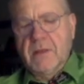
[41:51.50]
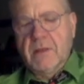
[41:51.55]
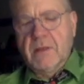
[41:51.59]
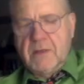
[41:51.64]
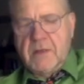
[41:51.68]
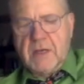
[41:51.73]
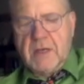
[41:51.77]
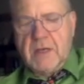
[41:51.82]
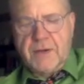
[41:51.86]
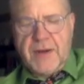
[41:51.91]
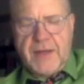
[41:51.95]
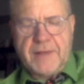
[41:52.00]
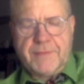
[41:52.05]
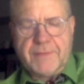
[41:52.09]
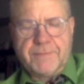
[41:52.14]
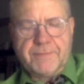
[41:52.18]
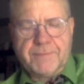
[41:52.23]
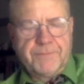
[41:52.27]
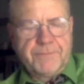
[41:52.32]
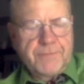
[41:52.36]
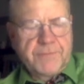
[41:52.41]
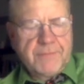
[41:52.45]
All right,
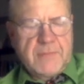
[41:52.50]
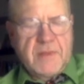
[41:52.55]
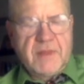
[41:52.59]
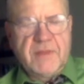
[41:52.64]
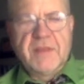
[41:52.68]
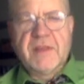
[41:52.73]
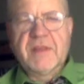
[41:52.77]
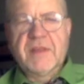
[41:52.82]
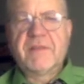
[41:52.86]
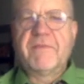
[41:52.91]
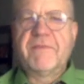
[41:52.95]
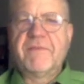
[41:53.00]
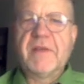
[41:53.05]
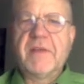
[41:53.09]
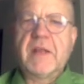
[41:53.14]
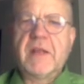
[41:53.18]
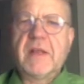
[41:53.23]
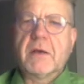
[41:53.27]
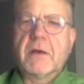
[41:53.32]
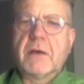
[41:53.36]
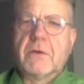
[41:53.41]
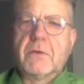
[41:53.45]
this
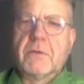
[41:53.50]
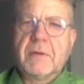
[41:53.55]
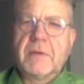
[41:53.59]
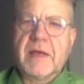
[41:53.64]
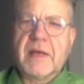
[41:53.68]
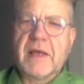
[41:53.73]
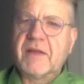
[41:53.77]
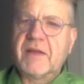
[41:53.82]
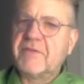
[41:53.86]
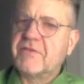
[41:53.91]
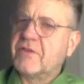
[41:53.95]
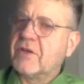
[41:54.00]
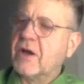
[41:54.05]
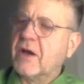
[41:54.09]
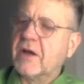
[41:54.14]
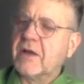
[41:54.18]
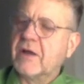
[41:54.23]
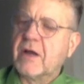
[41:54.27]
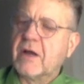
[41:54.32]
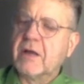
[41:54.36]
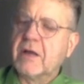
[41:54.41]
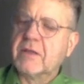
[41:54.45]
video has gone
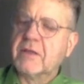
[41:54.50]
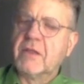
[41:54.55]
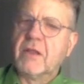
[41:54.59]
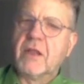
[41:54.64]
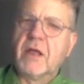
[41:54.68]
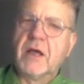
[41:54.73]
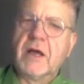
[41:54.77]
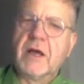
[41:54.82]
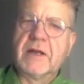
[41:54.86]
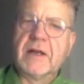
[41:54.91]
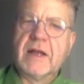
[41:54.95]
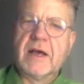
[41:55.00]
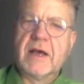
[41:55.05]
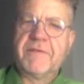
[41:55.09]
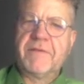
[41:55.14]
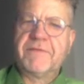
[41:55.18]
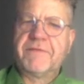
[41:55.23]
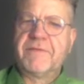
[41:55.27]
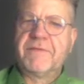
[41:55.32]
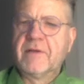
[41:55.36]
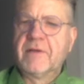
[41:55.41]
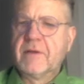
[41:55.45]
on long enough.
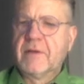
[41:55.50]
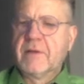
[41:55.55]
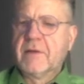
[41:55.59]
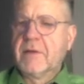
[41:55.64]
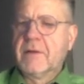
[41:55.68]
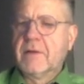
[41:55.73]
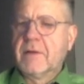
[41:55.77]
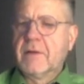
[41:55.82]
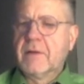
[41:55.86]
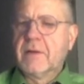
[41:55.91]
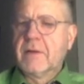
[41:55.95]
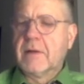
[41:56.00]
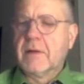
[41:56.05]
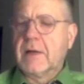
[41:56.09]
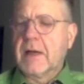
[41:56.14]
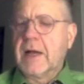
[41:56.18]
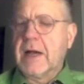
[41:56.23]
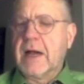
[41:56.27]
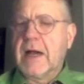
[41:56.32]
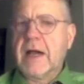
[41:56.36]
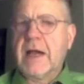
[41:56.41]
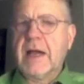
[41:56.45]

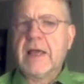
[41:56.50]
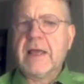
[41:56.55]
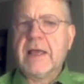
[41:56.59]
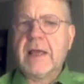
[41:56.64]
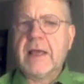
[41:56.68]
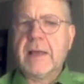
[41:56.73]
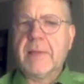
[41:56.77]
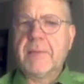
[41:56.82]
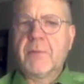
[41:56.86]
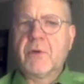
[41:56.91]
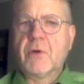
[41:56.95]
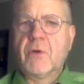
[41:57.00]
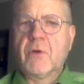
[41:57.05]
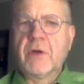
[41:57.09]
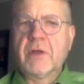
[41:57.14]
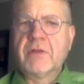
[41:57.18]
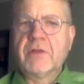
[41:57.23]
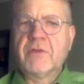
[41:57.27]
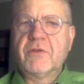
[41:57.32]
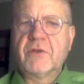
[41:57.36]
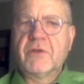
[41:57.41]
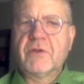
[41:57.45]
I am going
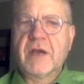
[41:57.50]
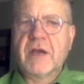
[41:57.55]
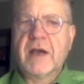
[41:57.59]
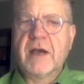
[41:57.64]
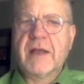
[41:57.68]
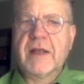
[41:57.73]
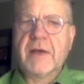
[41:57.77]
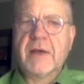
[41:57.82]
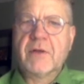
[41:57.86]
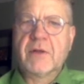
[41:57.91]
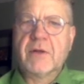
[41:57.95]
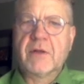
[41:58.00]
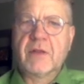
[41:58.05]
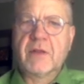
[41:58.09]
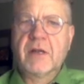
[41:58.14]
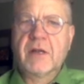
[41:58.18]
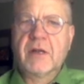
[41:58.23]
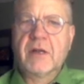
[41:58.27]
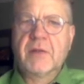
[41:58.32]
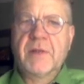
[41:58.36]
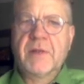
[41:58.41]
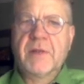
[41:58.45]
to cut out a little
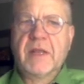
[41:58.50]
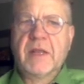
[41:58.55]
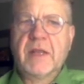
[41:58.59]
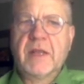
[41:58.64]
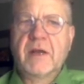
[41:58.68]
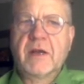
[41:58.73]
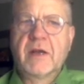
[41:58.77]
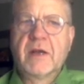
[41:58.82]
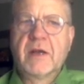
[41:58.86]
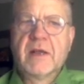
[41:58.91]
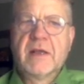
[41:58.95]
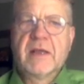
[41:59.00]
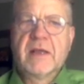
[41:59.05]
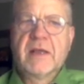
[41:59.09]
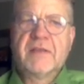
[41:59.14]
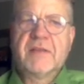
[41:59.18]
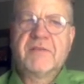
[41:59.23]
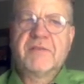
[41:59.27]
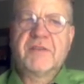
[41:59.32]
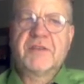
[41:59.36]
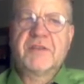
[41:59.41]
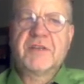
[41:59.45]
bit here and
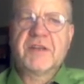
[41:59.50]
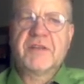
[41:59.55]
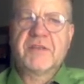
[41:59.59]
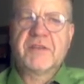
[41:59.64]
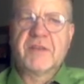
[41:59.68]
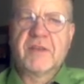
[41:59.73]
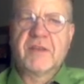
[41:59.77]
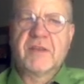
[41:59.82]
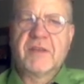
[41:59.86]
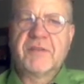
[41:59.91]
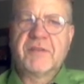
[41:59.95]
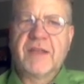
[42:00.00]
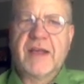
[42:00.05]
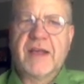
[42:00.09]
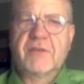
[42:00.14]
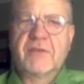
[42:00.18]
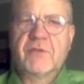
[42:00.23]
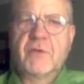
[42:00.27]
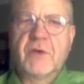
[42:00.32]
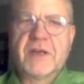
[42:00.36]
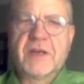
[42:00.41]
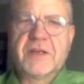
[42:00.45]
suggest that this last
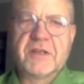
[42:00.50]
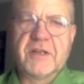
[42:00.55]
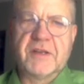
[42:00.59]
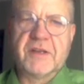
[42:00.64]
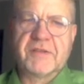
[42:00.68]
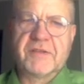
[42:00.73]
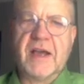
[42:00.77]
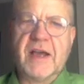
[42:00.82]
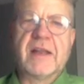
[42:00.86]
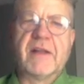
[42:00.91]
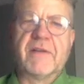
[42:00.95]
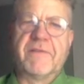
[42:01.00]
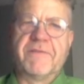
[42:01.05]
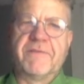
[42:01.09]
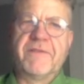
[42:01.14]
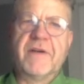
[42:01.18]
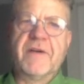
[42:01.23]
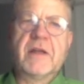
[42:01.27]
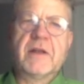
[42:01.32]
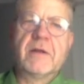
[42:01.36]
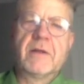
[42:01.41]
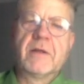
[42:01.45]
question is kind of
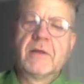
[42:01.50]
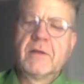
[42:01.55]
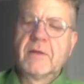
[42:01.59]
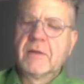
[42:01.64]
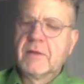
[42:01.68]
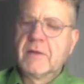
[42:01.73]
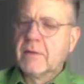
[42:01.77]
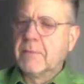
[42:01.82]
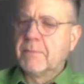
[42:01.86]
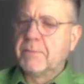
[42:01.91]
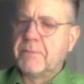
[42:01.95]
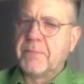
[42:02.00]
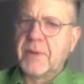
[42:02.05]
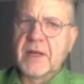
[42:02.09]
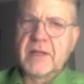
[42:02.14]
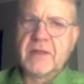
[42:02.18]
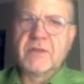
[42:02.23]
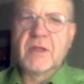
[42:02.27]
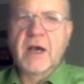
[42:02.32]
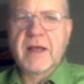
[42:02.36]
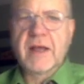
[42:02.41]
fun, but not